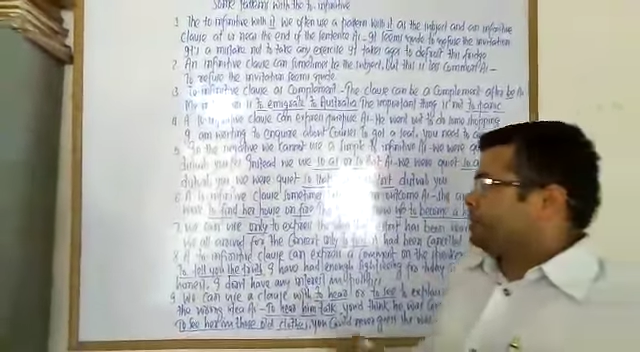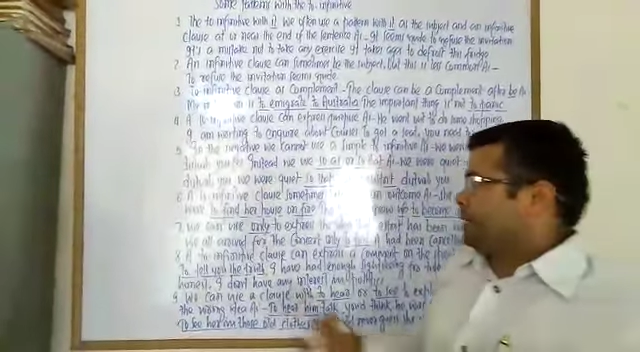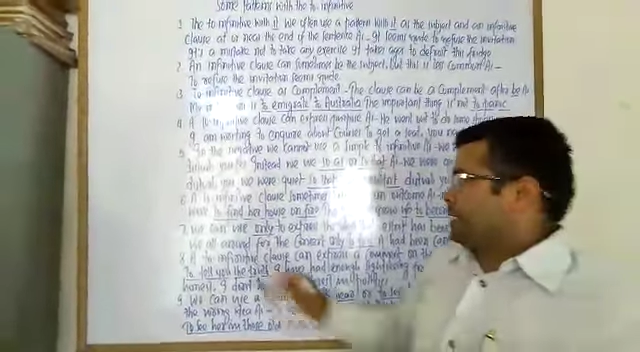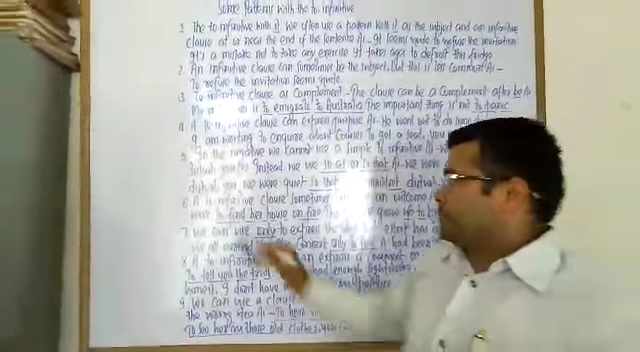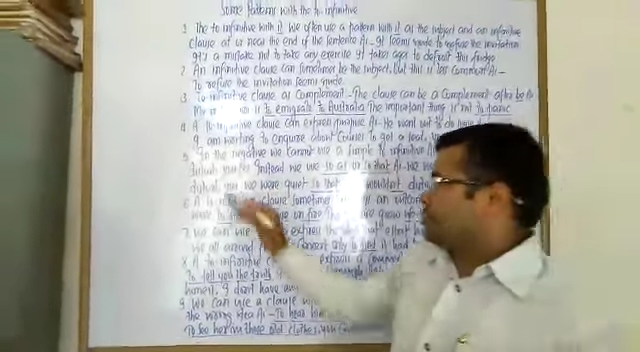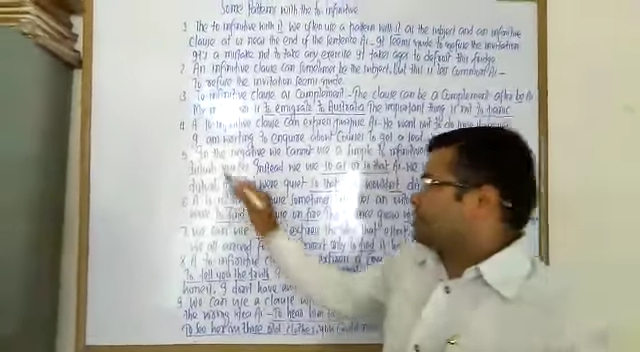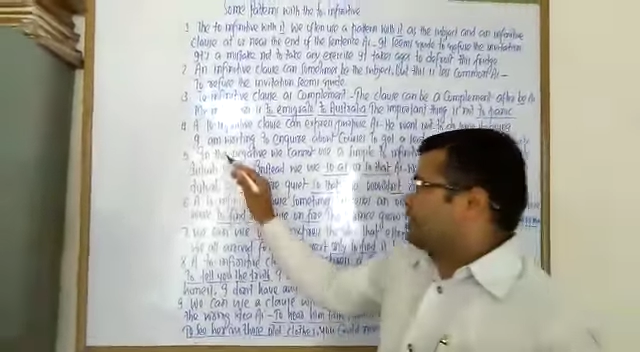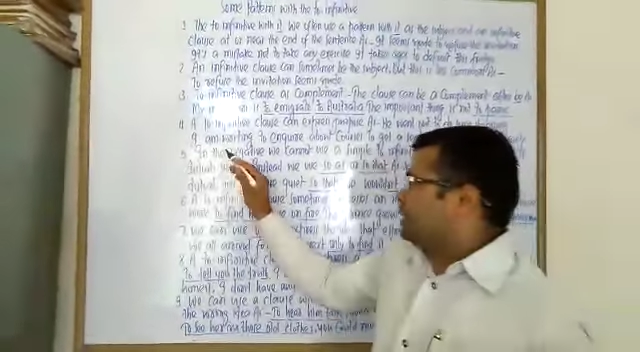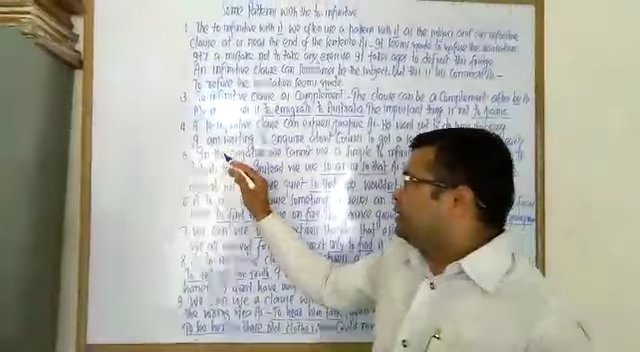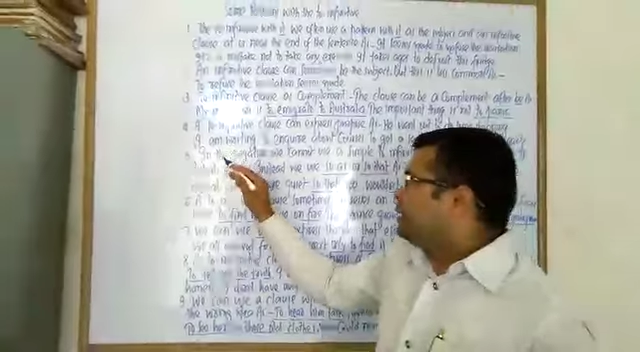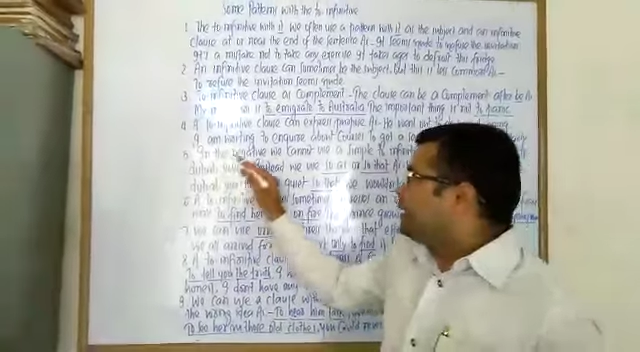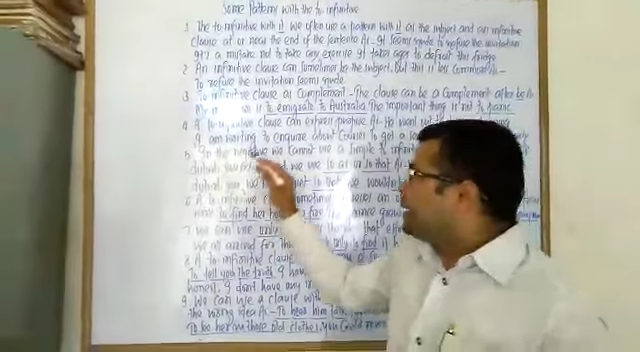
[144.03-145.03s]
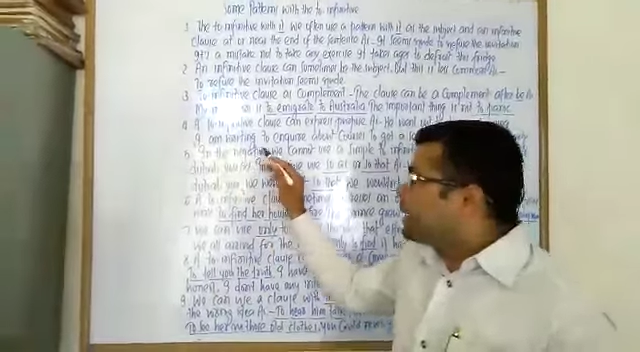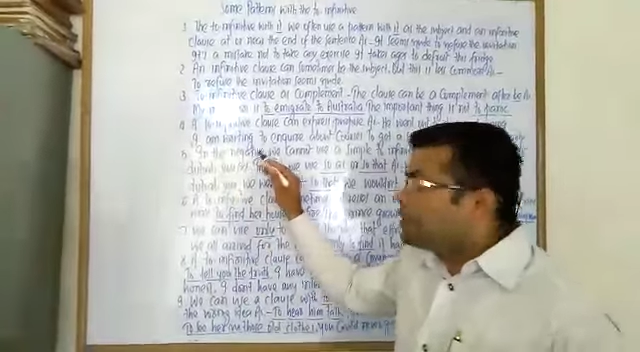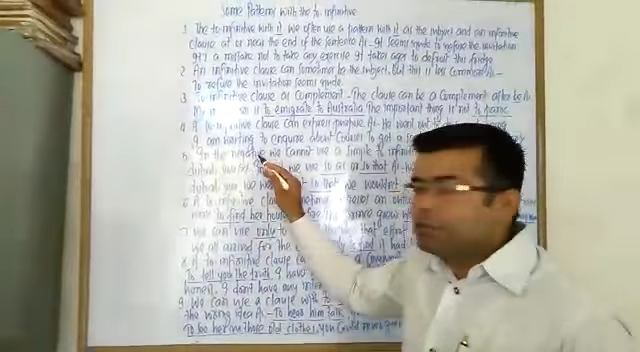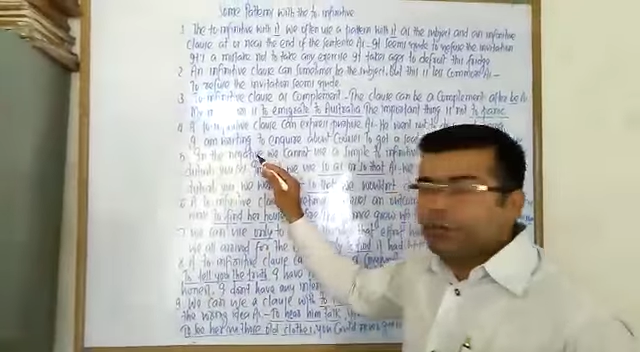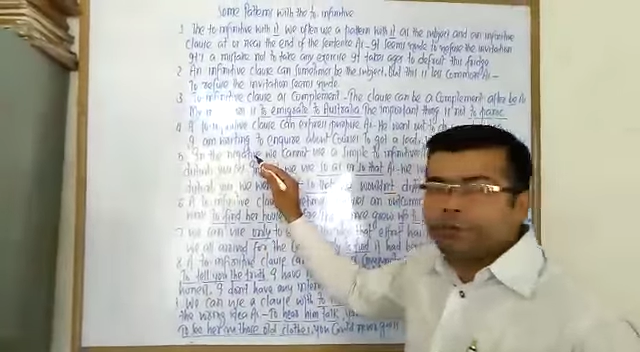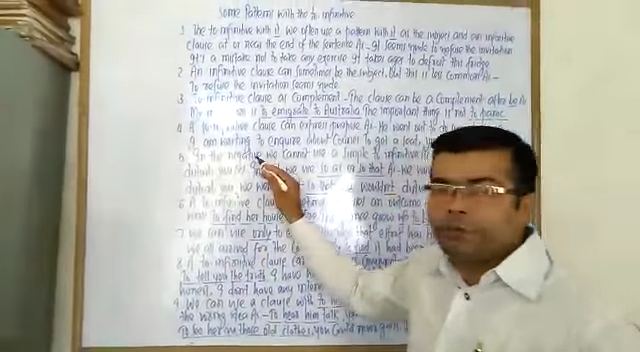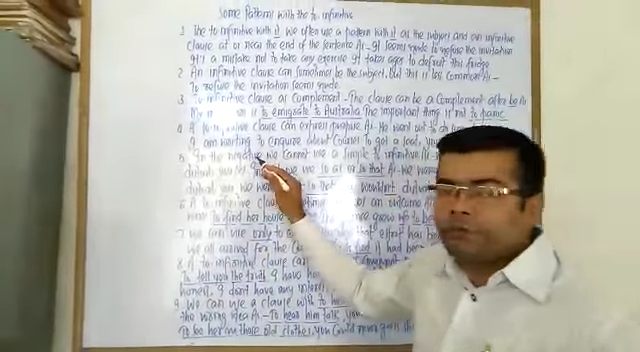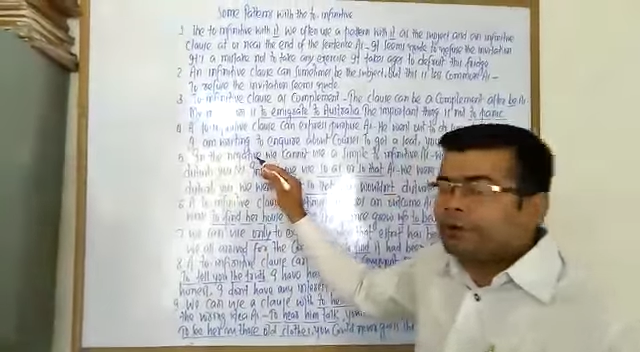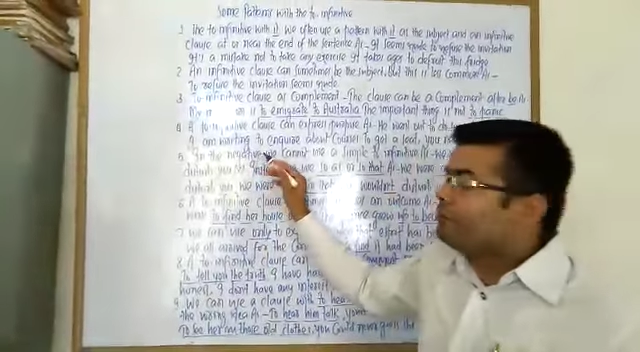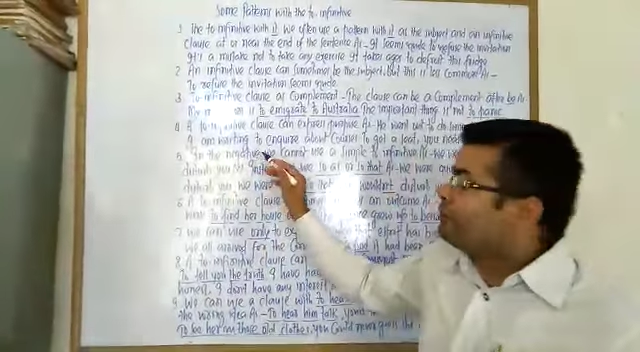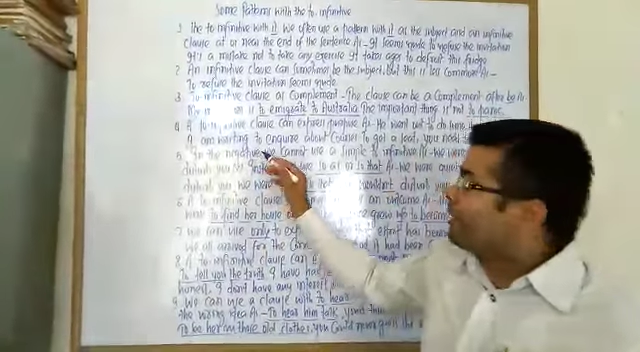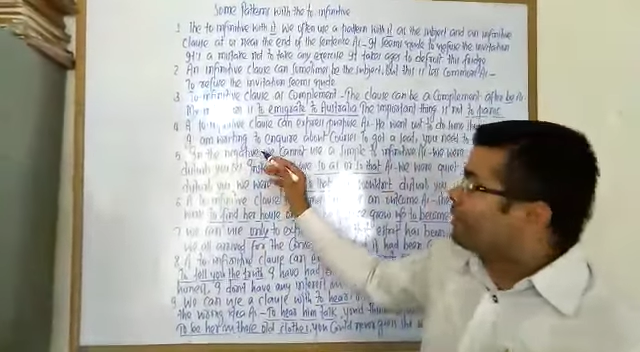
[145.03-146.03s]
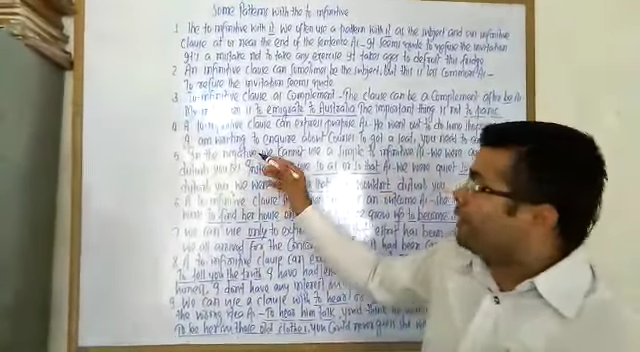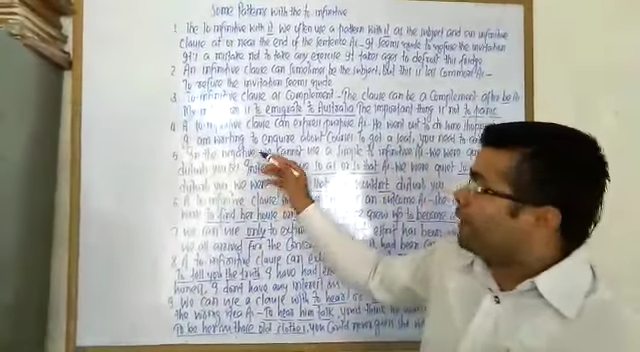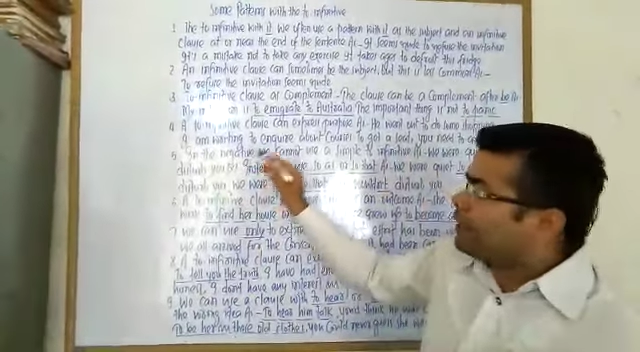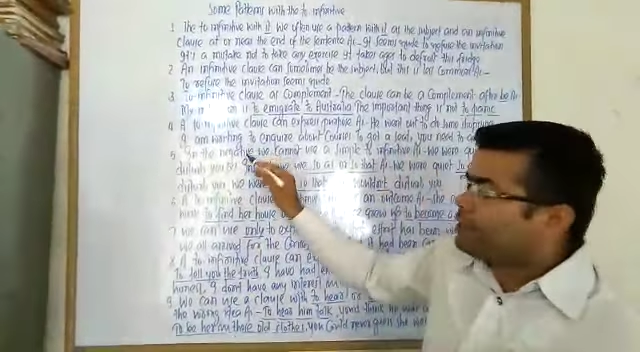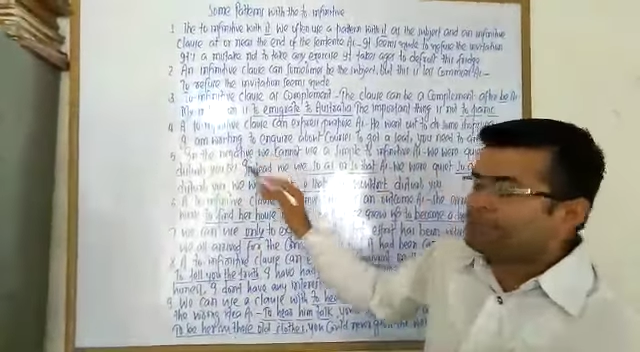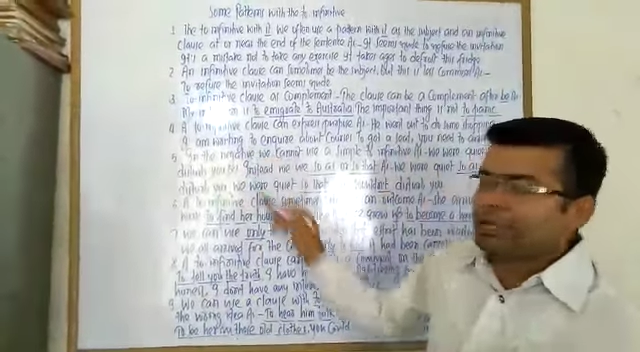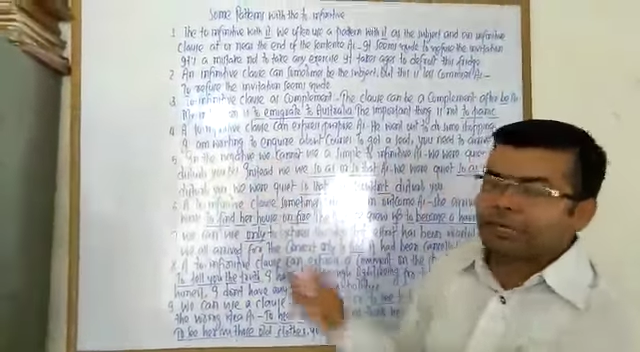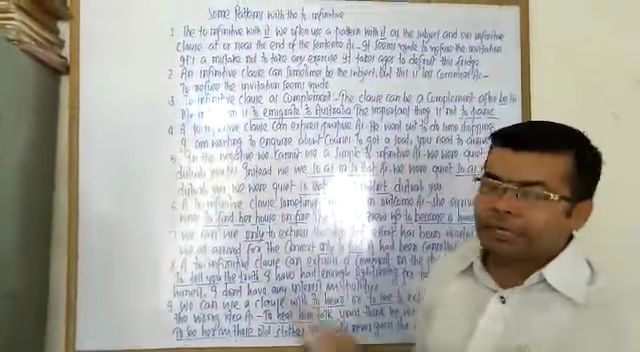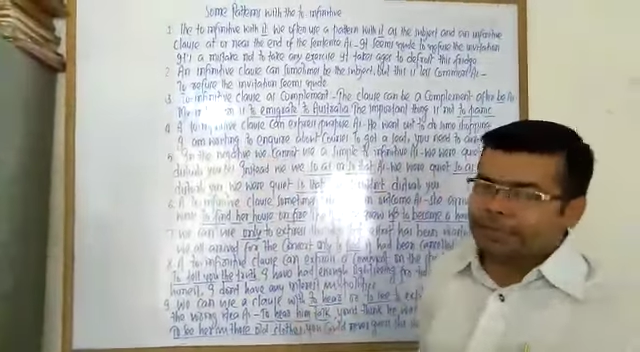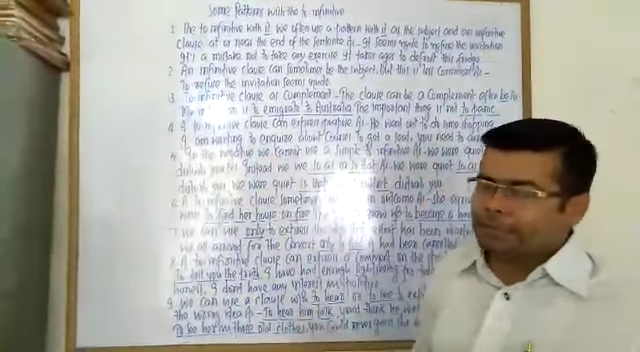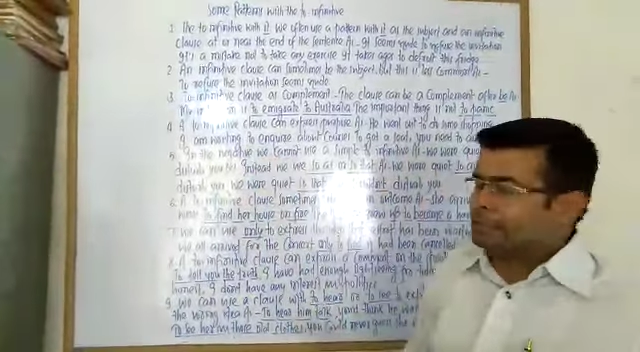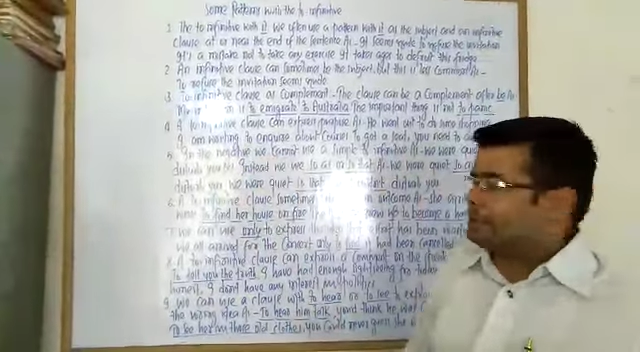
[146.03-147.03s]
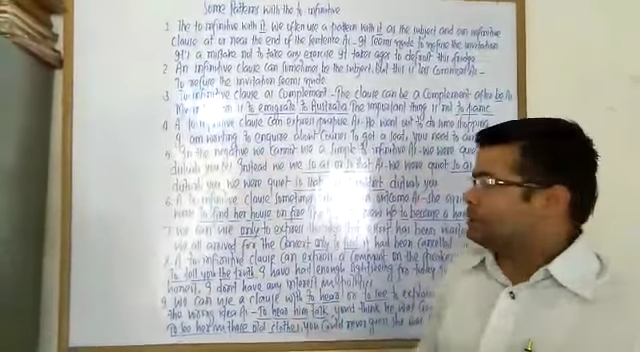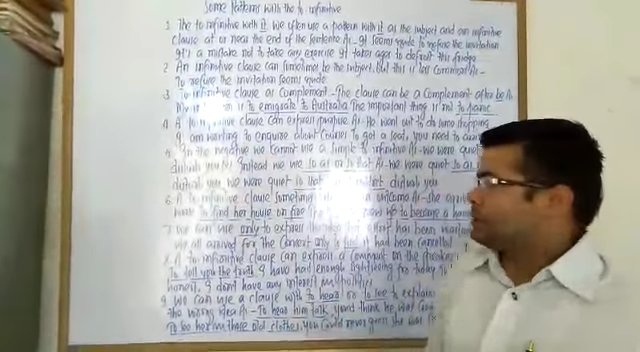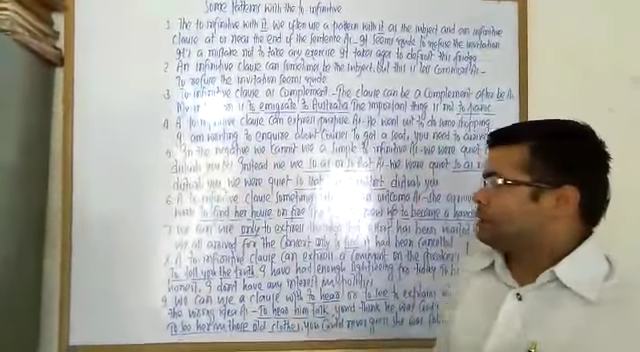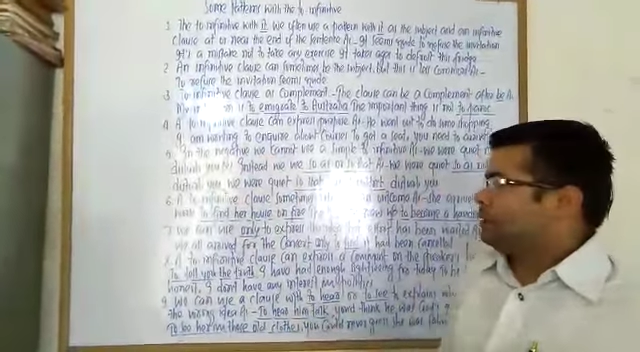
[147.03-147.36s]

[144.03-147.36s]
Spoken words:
Next, in the negative, when we make negative sentences